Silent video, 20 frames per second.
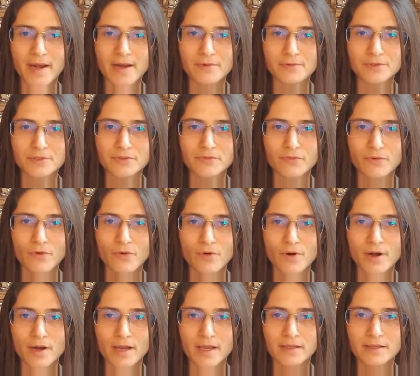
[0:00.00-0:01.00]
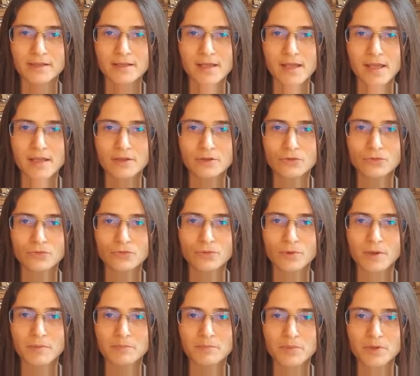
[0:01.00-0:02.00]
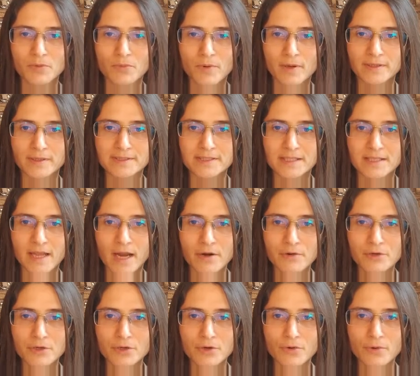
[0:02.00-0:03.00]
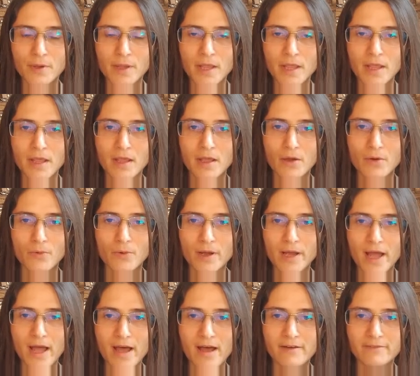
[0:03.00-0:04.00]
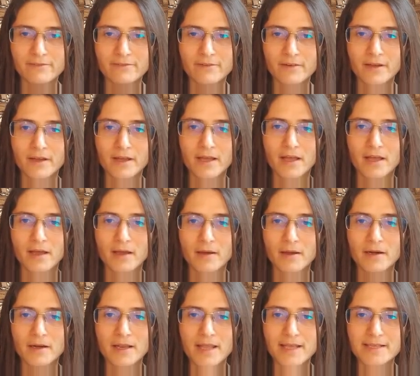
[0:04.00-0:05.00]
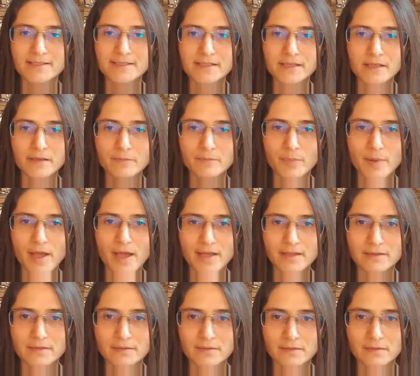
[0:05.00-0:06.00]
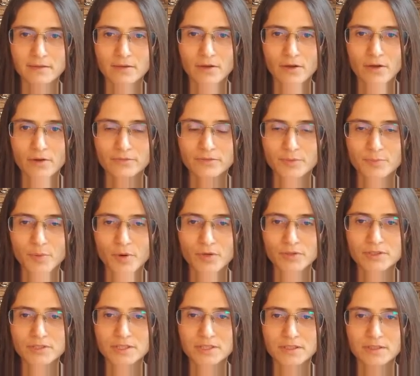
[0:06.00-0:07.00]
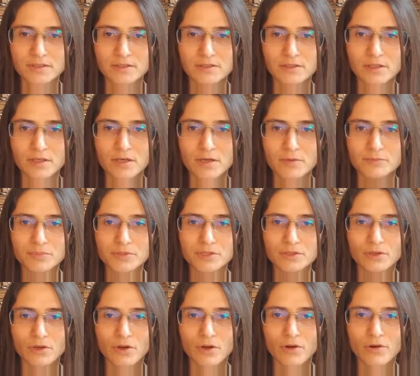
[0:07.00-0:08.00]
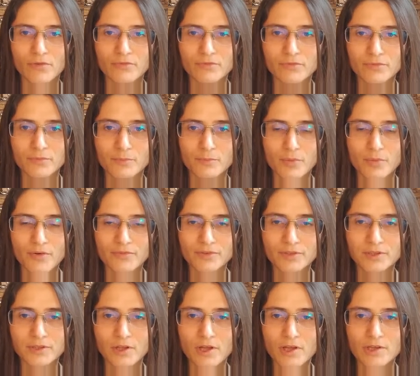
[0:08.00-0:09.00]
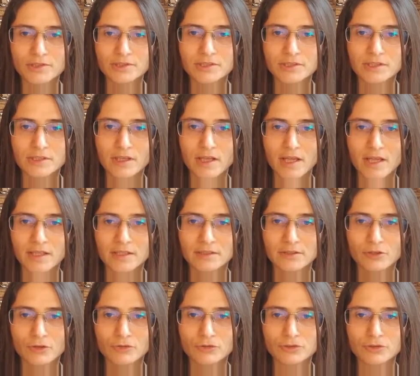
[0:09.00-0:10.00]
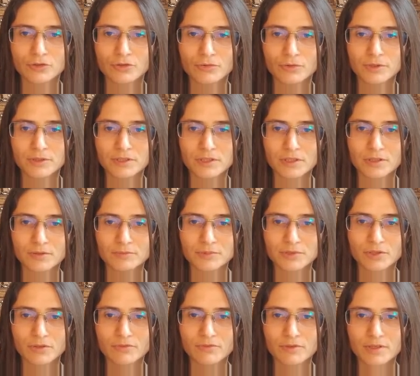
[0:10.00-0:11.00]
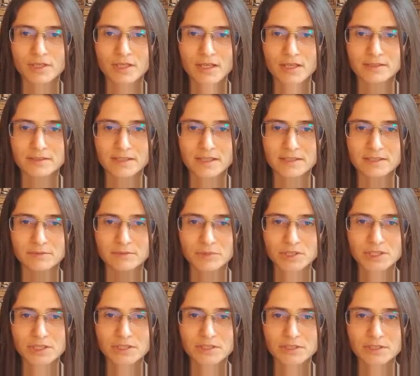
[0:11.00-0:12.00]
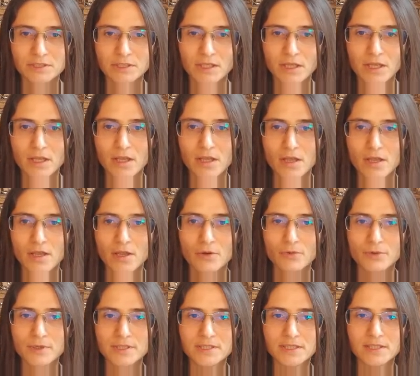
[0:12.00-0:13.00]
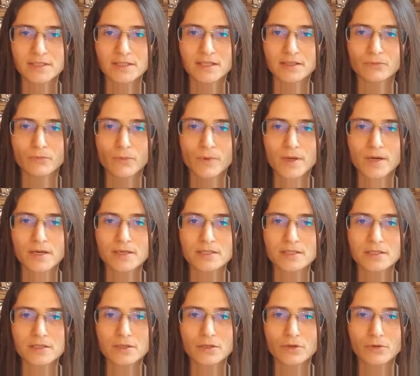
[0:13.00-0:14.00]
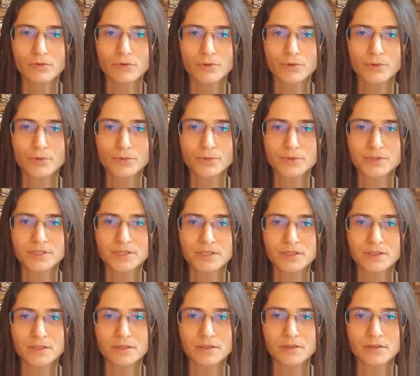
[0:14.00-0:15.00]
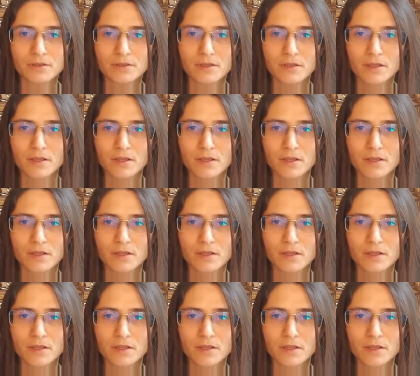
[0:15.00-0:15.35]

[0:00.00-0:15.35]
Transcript: panels for the A2 and B1 scenario. We have less impact of the policy in terms of profit loss and also in terms of greenhouse gas emissions. We see that we are still losing